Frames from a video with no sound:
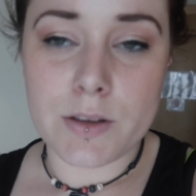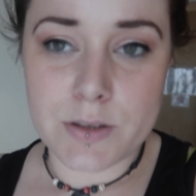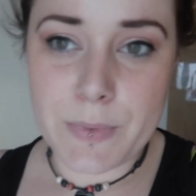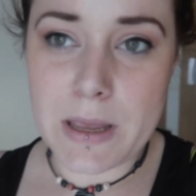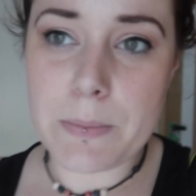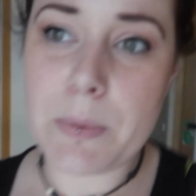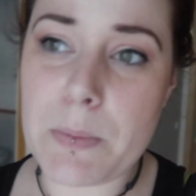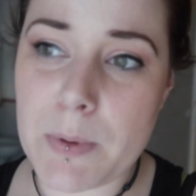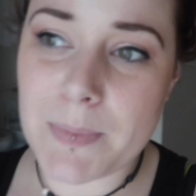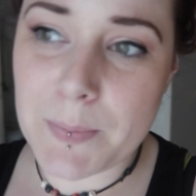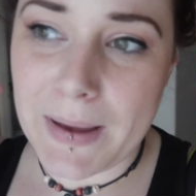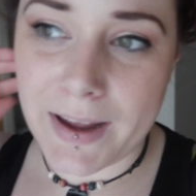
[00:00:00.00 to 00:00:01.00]
So me and my
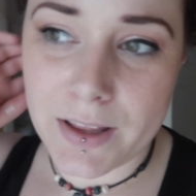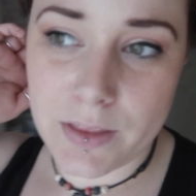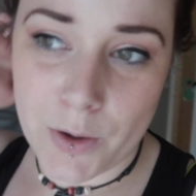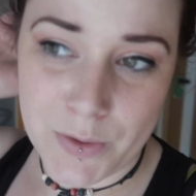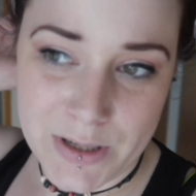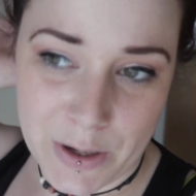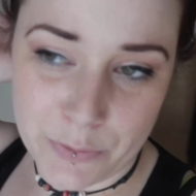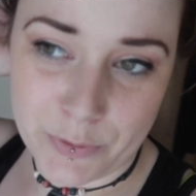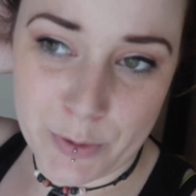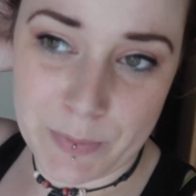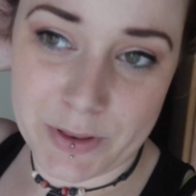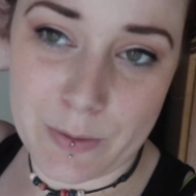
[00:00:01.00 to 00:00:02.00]
mum are back in the hotel
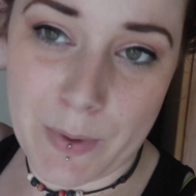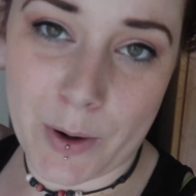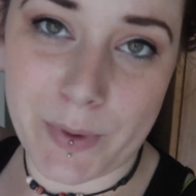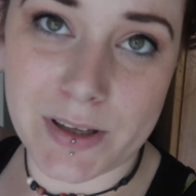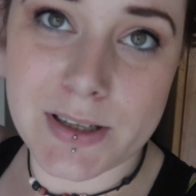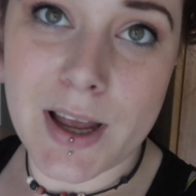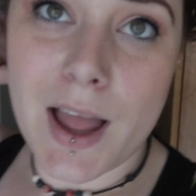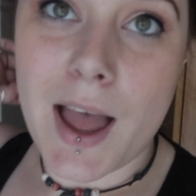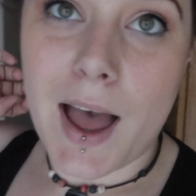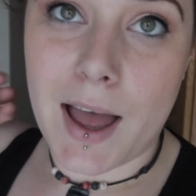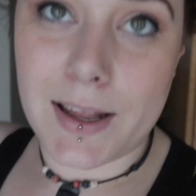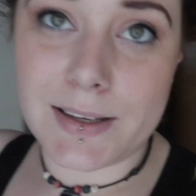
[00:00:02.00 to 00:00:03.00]
room at the moment
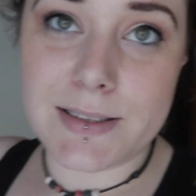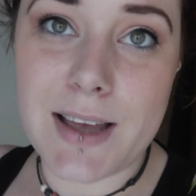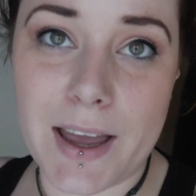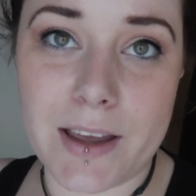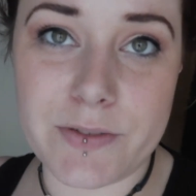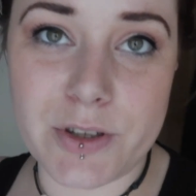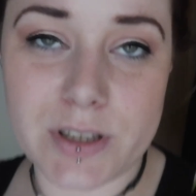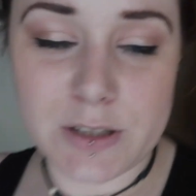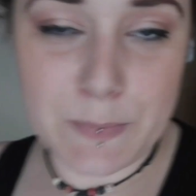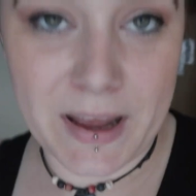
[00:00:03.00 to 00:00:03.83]
and I have just